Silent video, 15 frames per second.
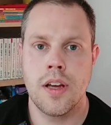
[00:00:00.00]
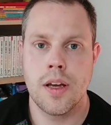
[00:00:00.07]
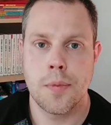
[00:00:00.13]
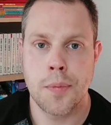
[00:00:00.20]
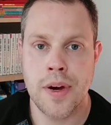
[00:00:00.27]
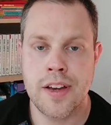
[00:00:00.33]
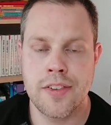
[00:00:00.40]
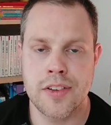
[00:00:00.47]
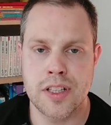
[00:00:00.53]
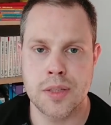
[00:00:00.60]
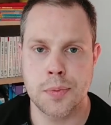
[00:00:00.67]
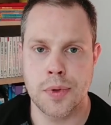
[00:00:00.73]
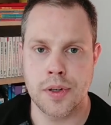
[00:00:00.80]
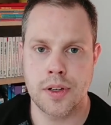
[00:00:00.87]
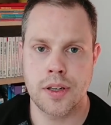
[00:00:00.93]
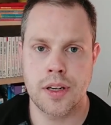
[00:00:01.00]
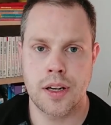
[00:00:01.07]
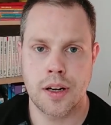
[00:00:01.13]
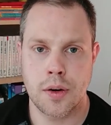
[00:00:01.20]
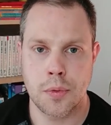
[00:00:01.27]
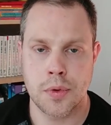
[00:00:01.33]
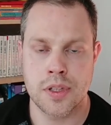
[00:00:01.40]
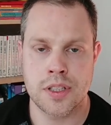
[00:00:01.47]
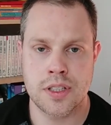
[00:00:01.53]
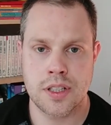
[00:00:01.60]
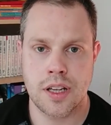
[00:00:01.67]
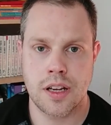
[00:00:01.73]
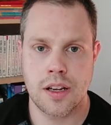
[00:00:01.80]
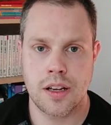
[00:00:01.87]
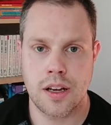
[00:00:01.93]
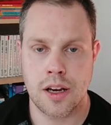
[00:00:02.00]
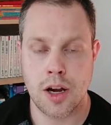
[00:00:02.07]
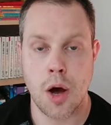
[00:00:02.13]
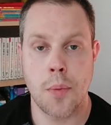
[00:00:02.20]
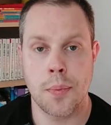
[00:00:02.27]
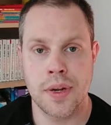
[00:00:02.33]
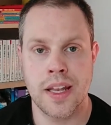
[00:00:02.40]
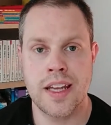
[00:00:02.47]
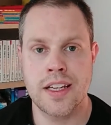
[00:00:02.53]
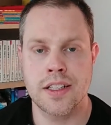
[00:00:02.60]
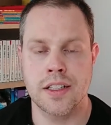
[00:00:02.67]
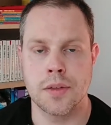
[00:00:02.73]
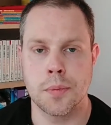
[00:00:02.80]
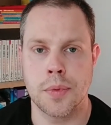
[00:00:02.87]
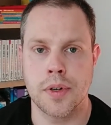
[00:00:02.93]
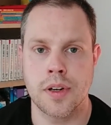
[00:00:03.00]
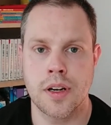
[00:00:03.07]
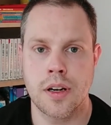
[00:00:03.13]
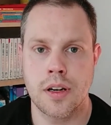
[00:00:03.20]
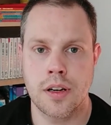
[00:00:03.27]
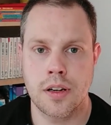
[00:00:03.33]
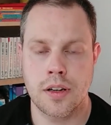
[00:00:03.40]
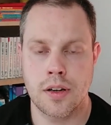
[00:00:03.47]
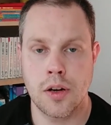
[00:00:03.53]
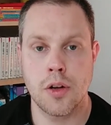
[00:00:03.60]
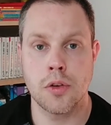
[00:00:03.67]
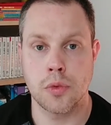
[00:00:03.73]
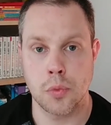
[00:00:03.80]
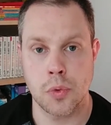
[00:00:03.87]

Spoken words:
My first book was a compilation book called